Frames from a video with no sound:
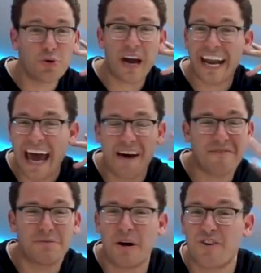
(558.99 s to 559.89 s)
You gotta
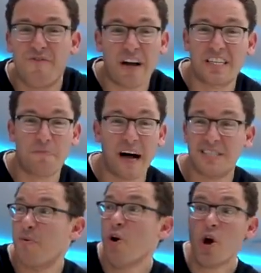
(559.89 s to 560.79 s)
have as much fun as
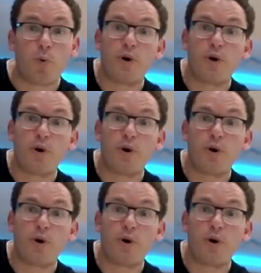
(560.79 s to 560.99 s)
possible.